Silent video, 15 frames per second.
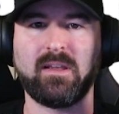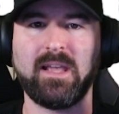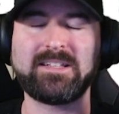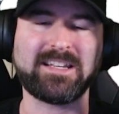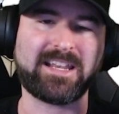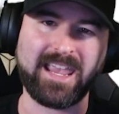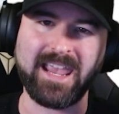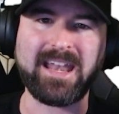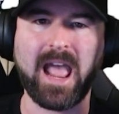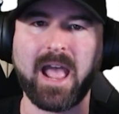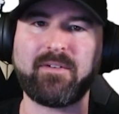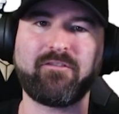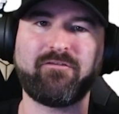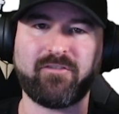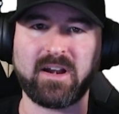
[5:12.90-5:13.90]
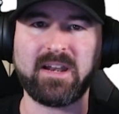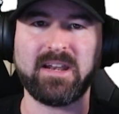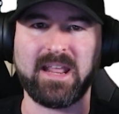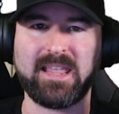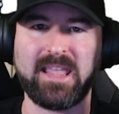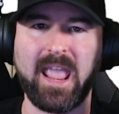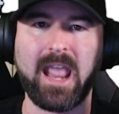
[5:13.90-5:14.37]
It's a kid having fun at
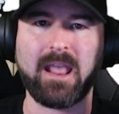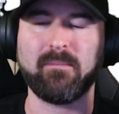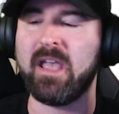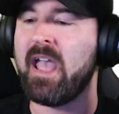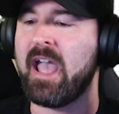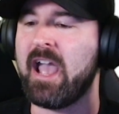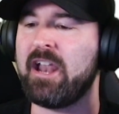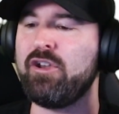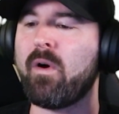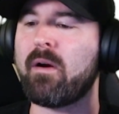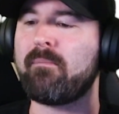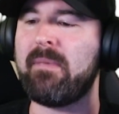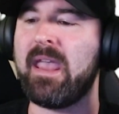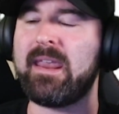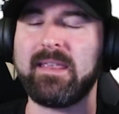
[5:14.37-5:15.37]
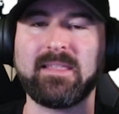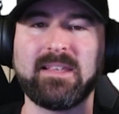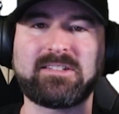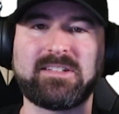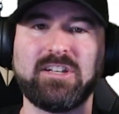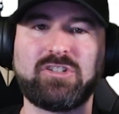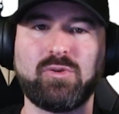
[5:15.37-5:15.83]
a game, and you are making
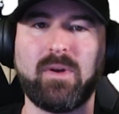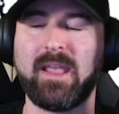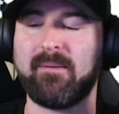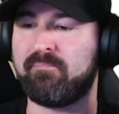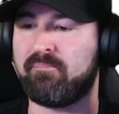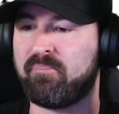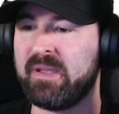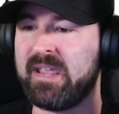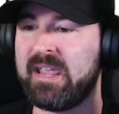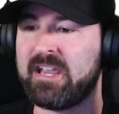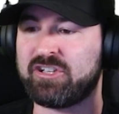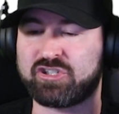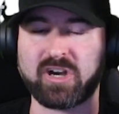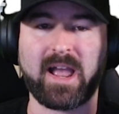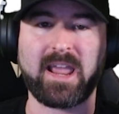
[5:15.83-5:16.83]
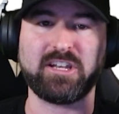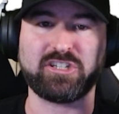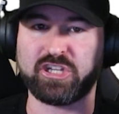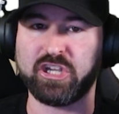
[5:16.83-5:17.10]
this into a big, giant